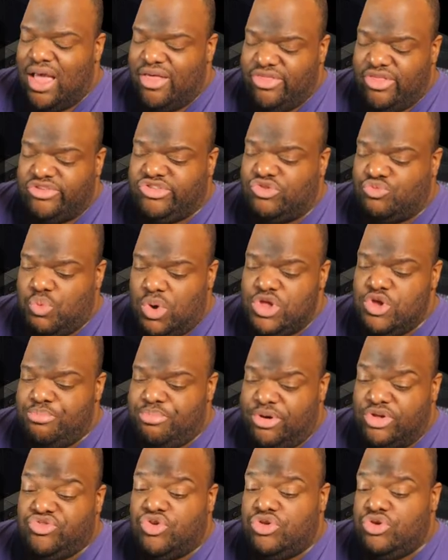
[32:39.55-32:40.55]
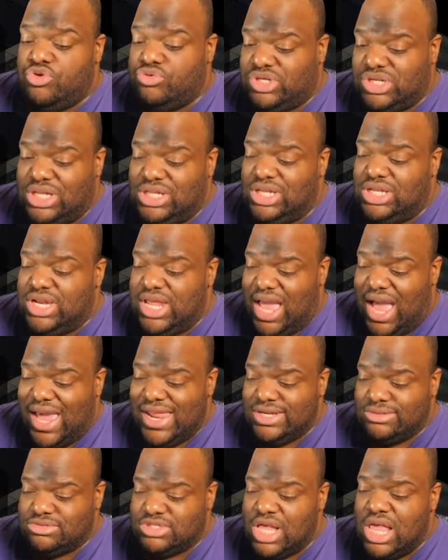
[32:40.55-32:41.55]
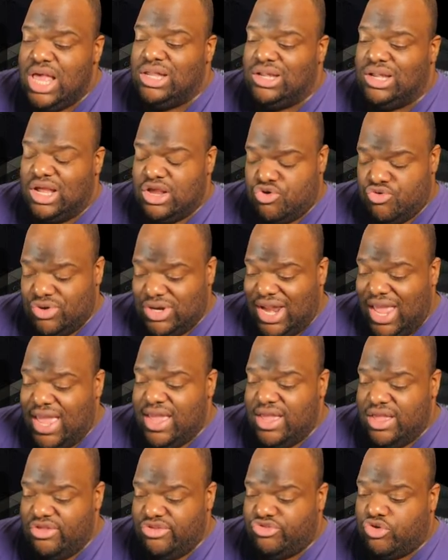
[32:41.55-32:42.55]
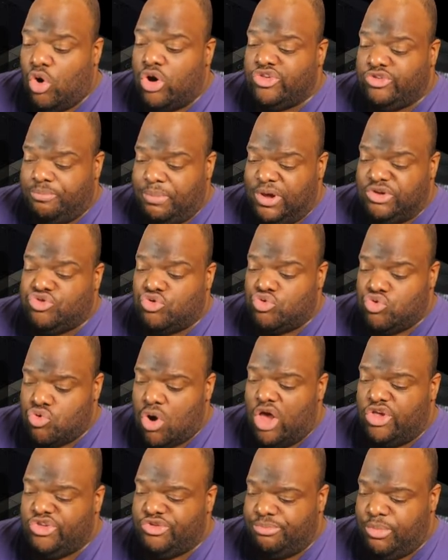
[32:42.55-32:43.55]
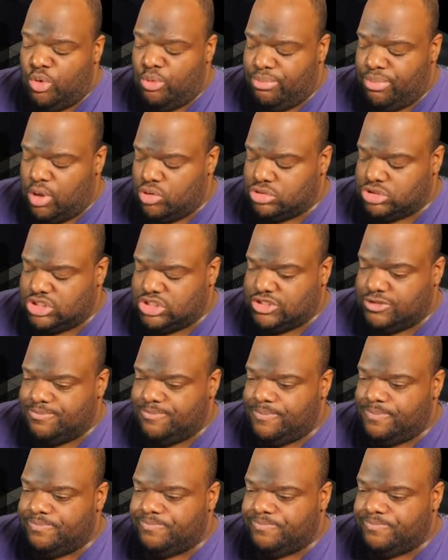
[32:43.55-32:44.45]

and this is where you put your utility items like grenades or special crossbow bolts.